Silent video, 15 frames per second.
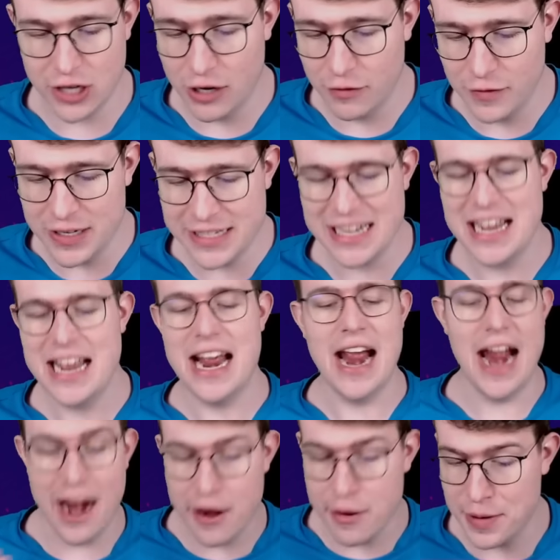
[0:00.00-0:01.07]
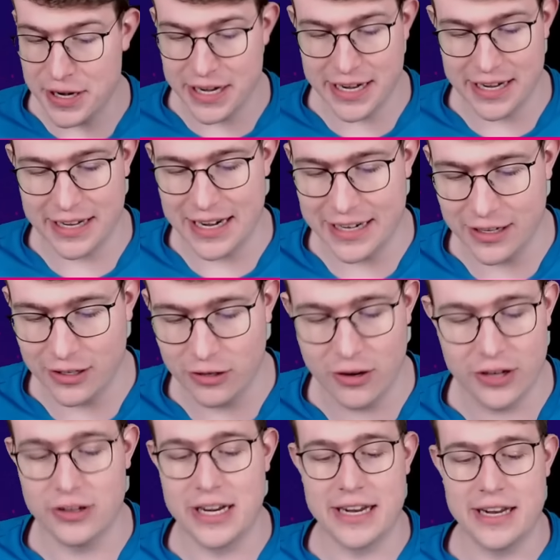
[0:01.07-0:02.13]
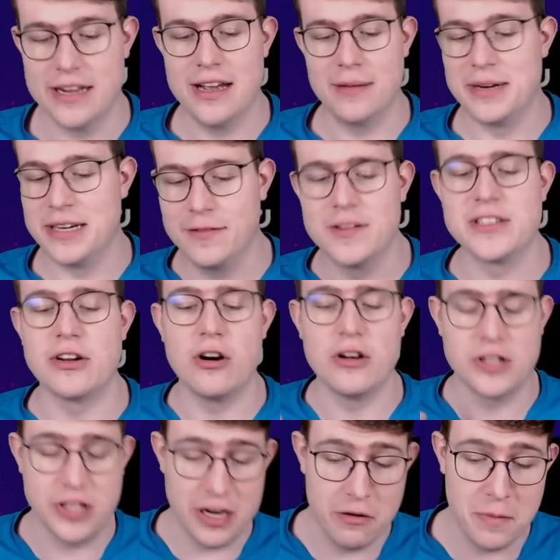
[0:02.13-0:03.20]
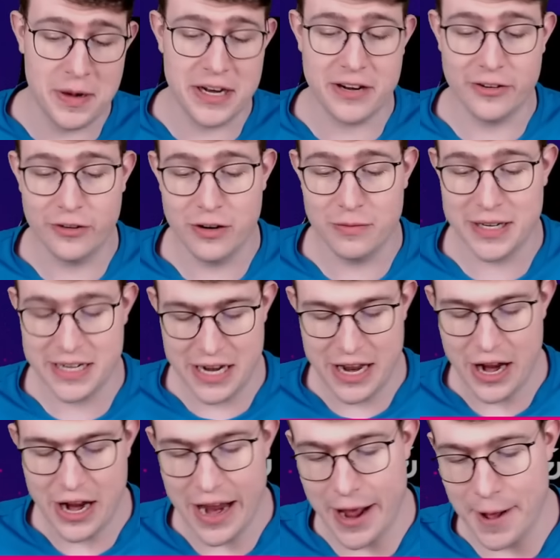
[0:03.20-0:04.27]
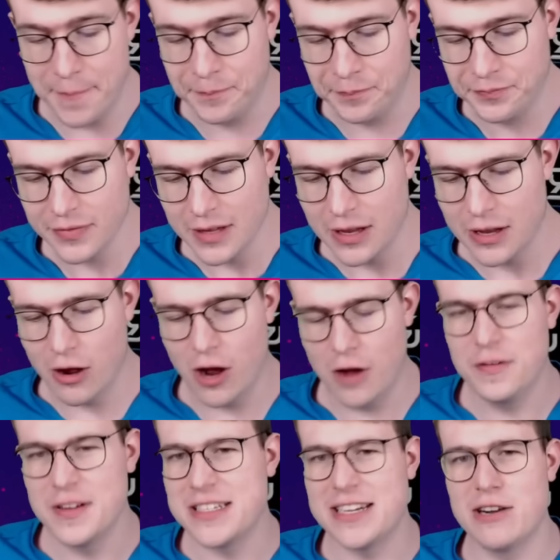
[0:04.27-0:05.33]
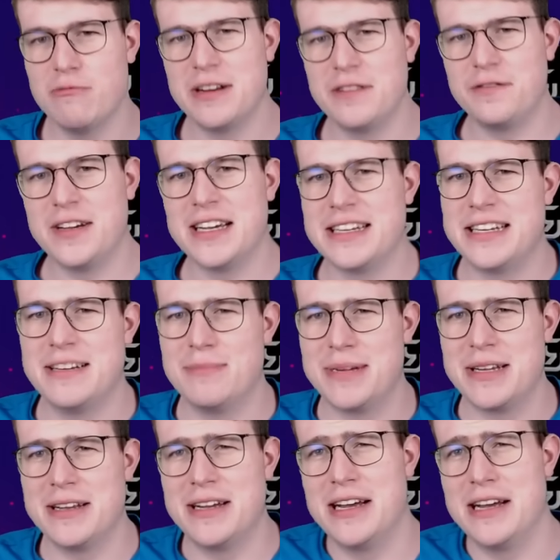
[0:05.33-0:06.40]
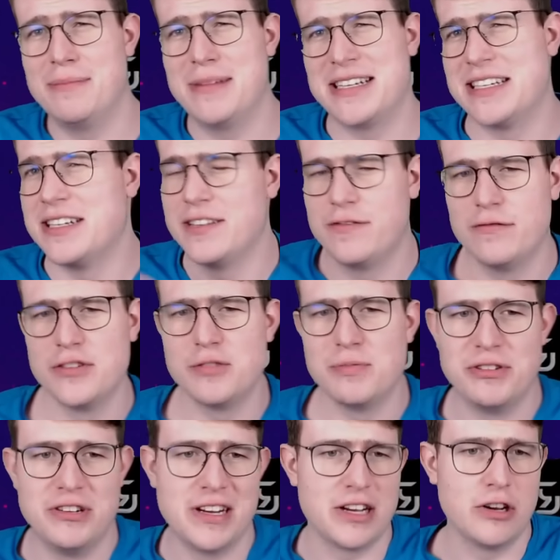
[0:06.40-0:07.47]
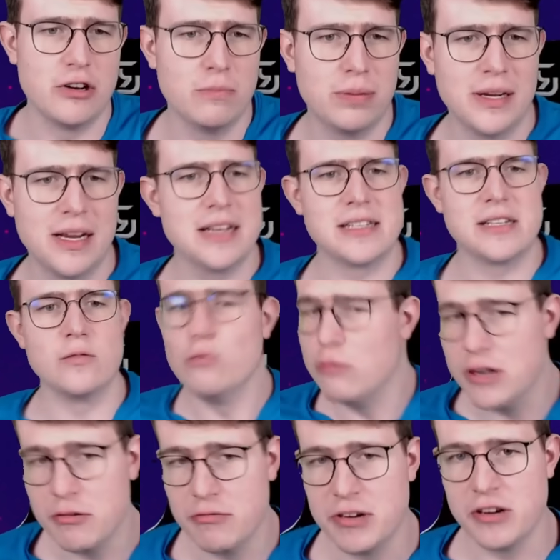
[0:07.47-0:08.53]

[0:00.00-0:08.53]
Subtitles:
Offense, everybody can kind of learn, or like, I mean, defense also everybody can learn, but offense, I don't really think there's a difference between like good players and really, really